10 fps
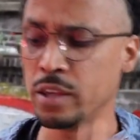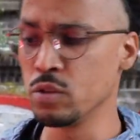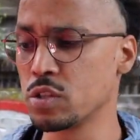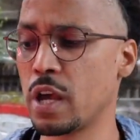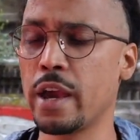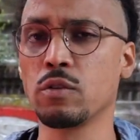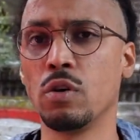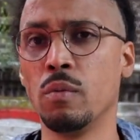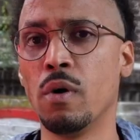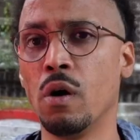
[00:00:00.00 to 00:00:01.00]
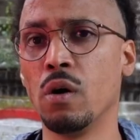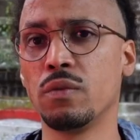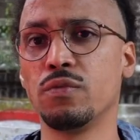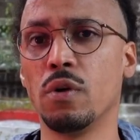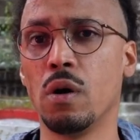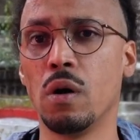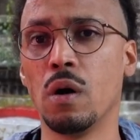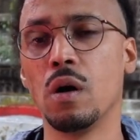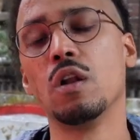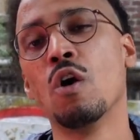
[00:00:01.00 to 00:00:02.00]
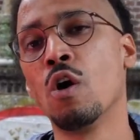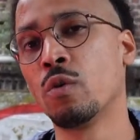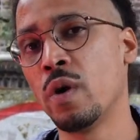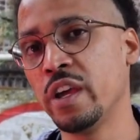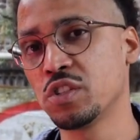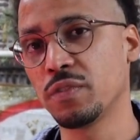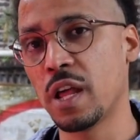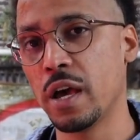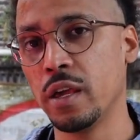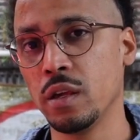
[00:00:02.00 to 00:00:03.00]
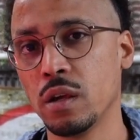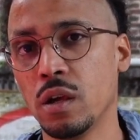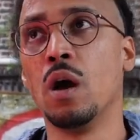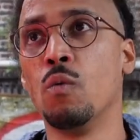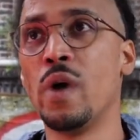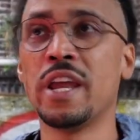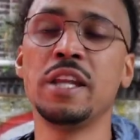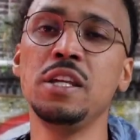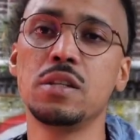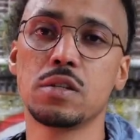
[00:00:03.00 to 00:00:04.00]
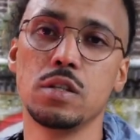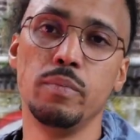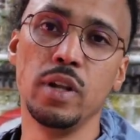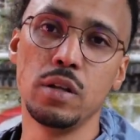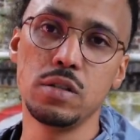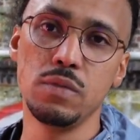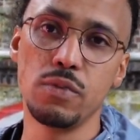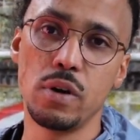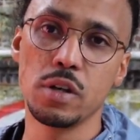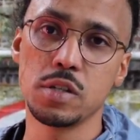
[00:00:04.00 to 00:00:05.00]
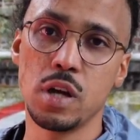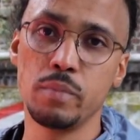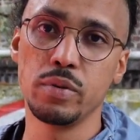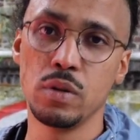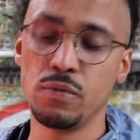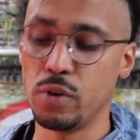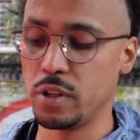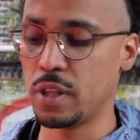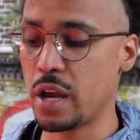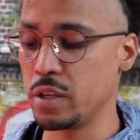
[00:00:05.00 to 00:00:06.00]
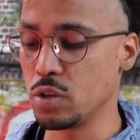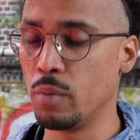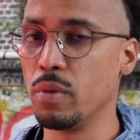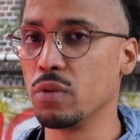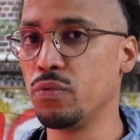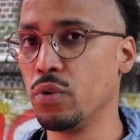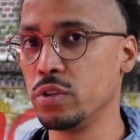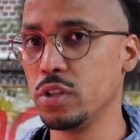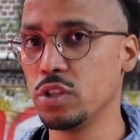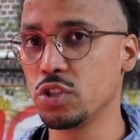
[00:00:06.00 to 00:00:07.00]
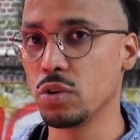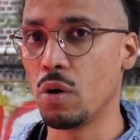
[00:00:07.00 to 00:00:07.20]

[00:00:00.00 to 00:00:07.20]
use the acro mode for long range flying um, when I need the stability for example for the nice onboard footage